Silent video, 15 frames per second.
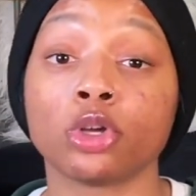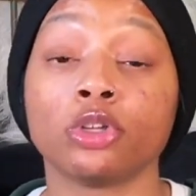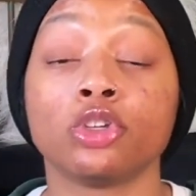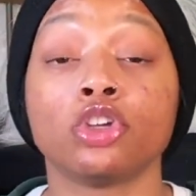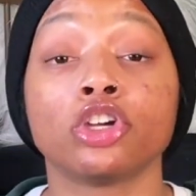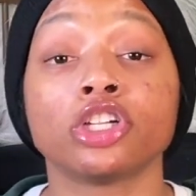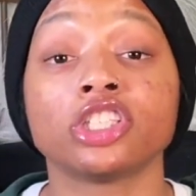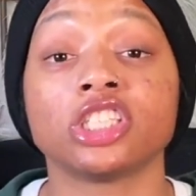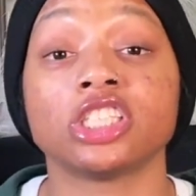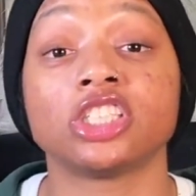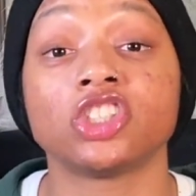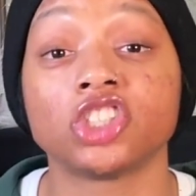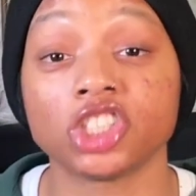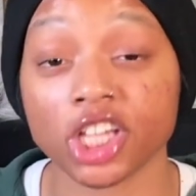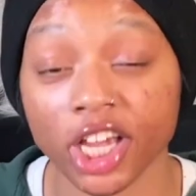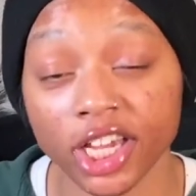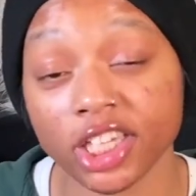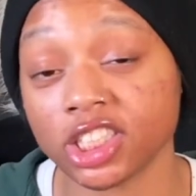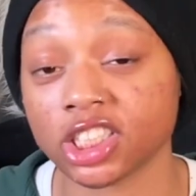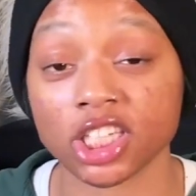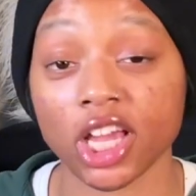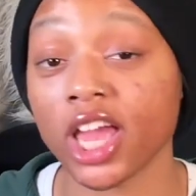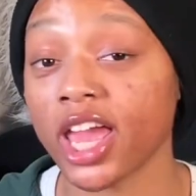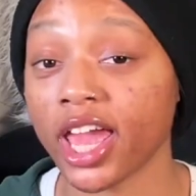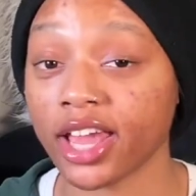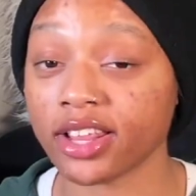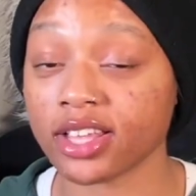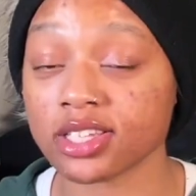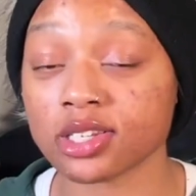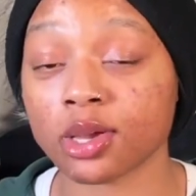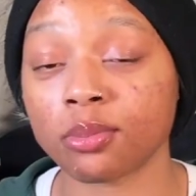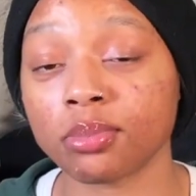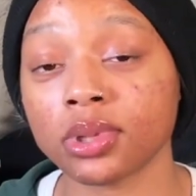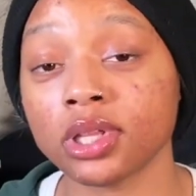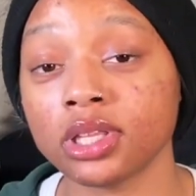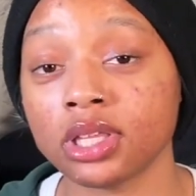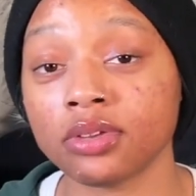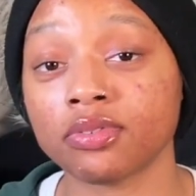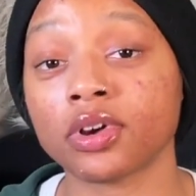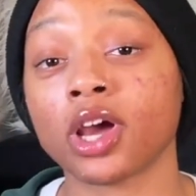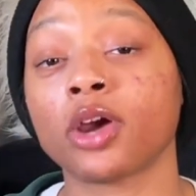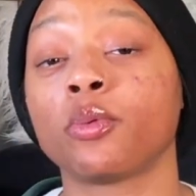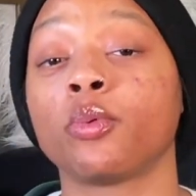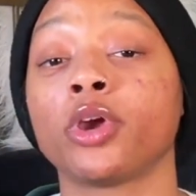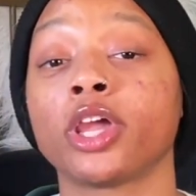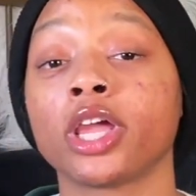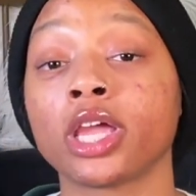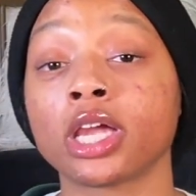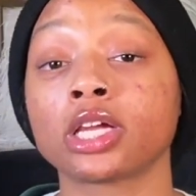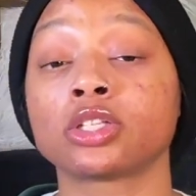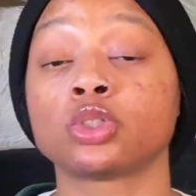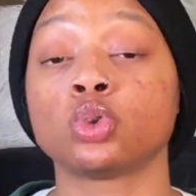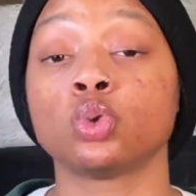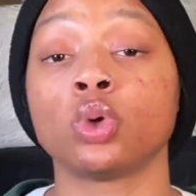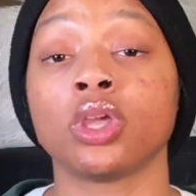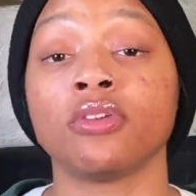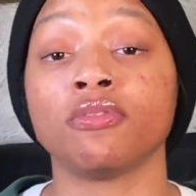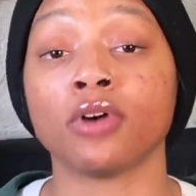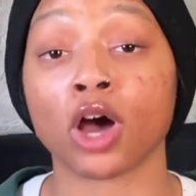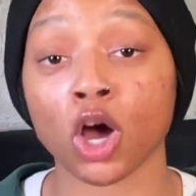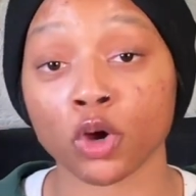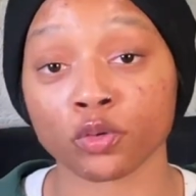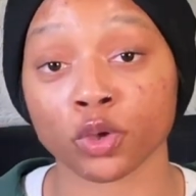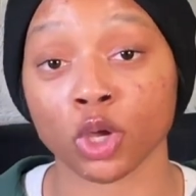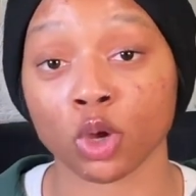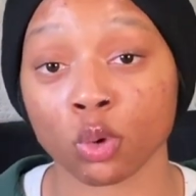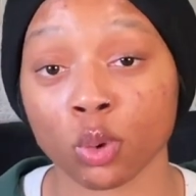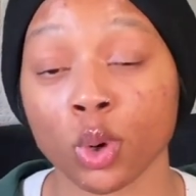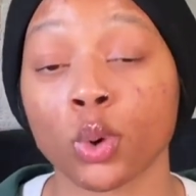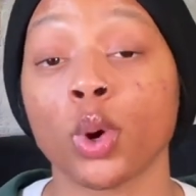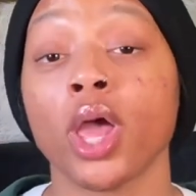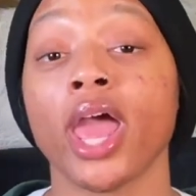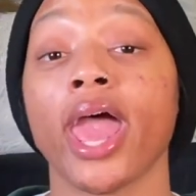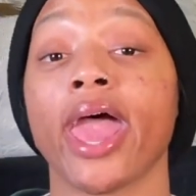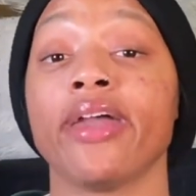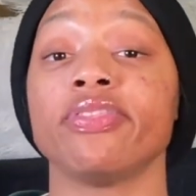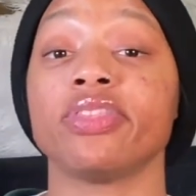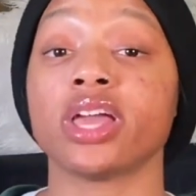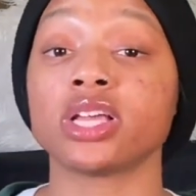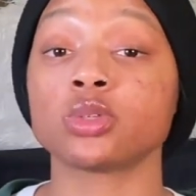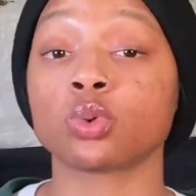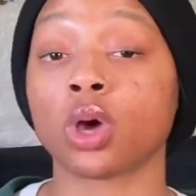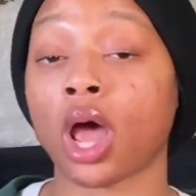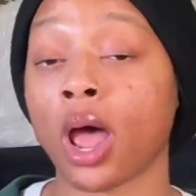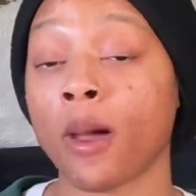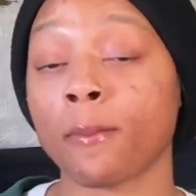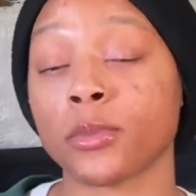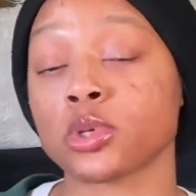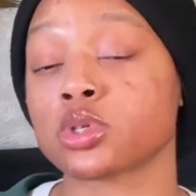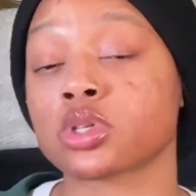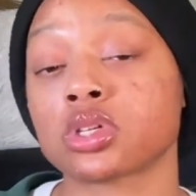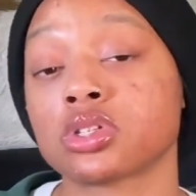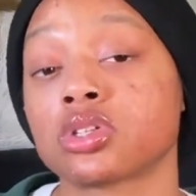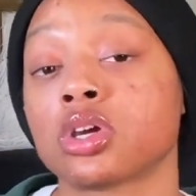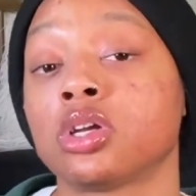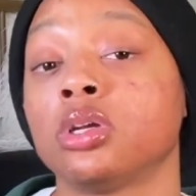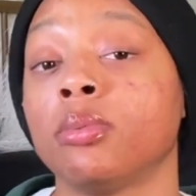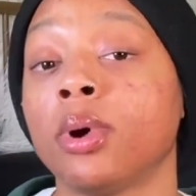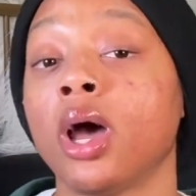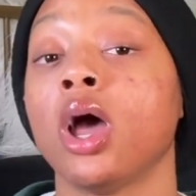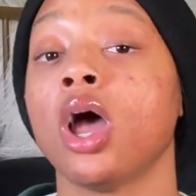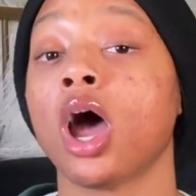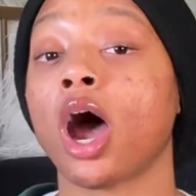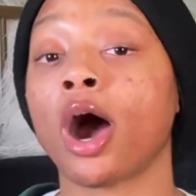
You're just changing, and that's completely fine. We're here to evolve and grow, and that's what I'm most concerned about.